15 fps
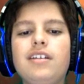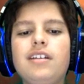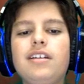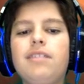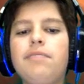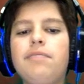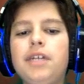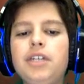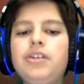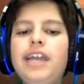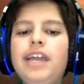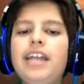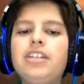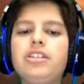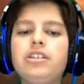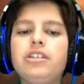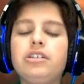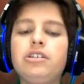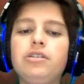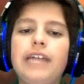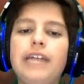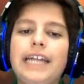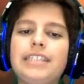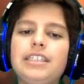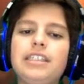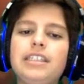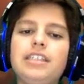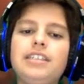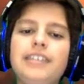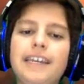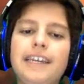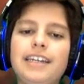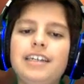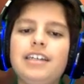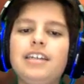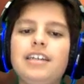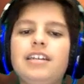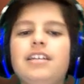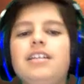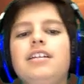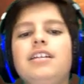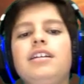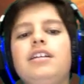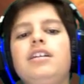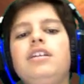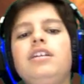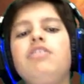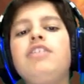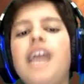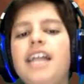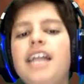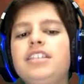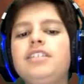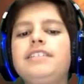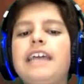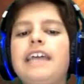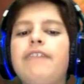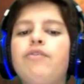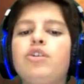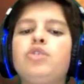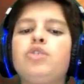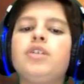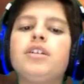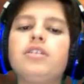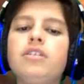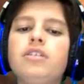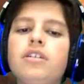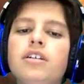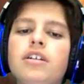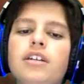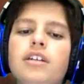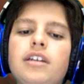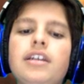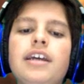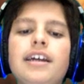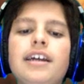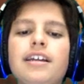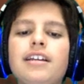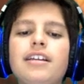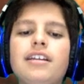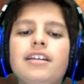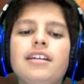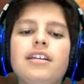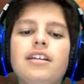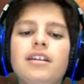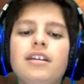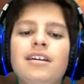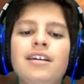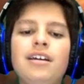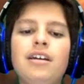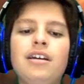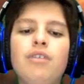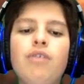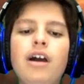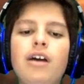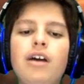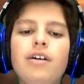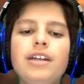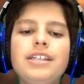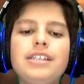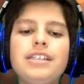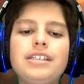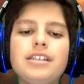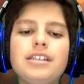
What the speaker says: but you can't do that in this deck. You can't stifle a trigger. Yeah. Well, it's